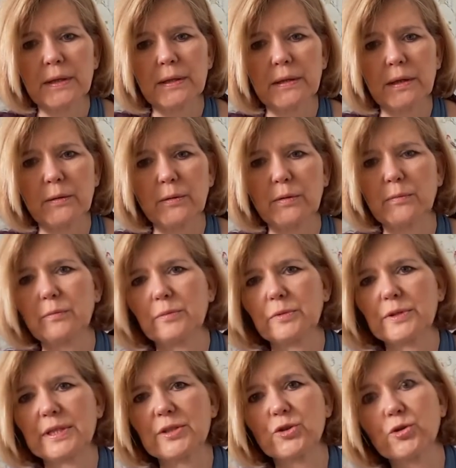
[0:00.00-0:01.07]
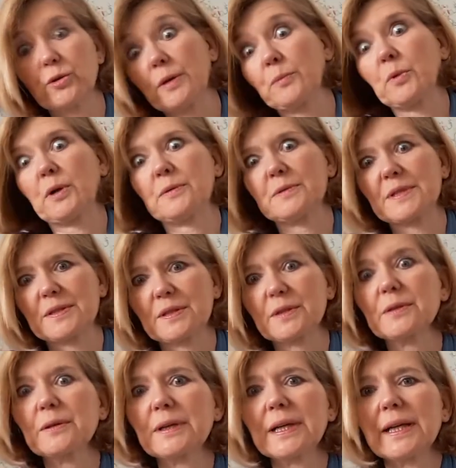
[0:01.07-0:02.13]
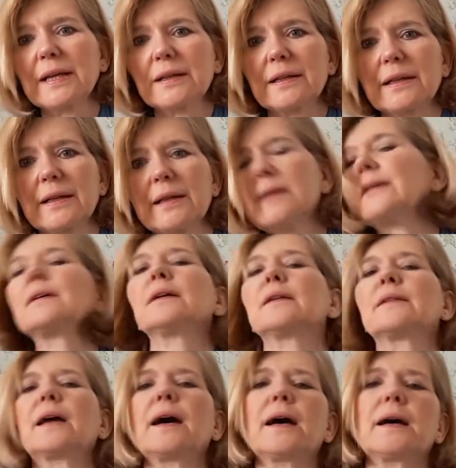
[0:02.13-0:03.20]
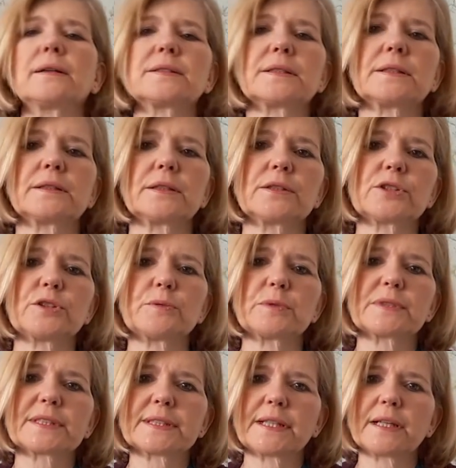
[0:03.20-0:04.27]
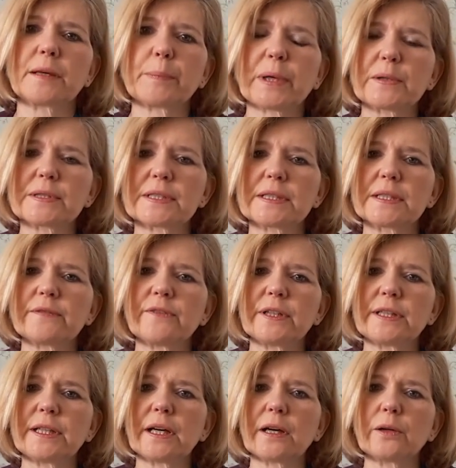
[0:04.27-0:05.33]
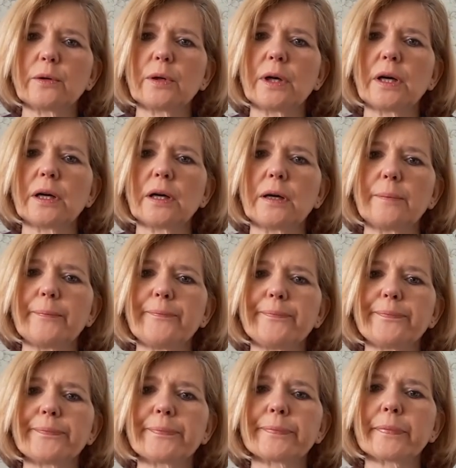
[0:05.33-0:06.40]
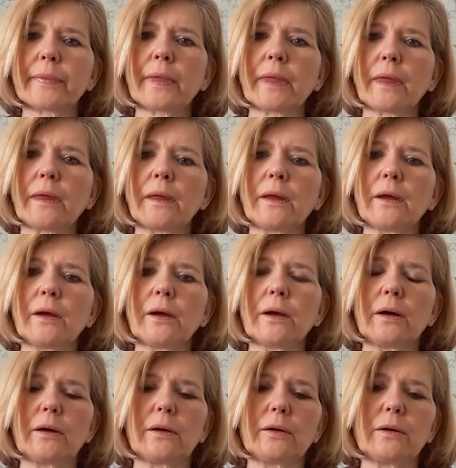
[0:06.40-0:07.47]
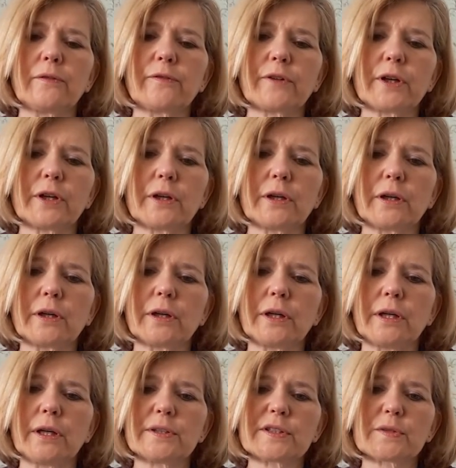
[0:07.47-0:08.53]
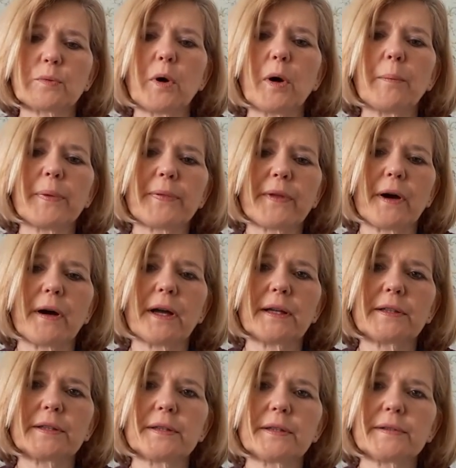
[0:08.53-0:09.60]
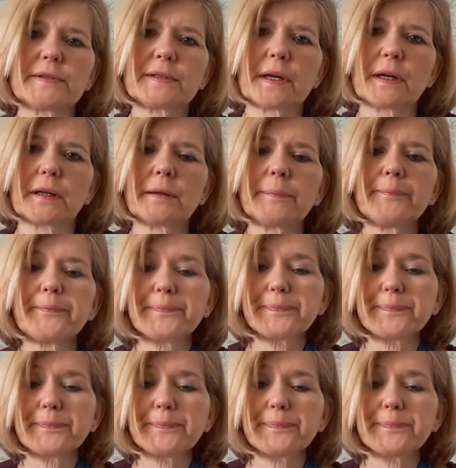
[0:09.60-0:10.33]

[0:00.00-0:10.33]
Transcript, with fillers: you know, was enjoying what I was doing and that. And as you will see, I posted a video um, of a swap that I'd done.